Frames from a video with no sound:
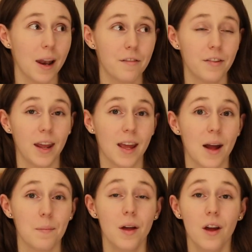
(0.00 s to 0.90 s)
11
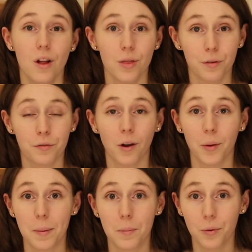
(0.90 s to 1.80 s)
am the
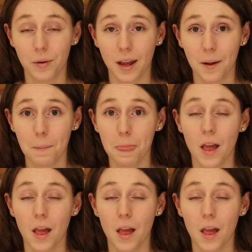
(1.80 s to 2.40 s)
following morning.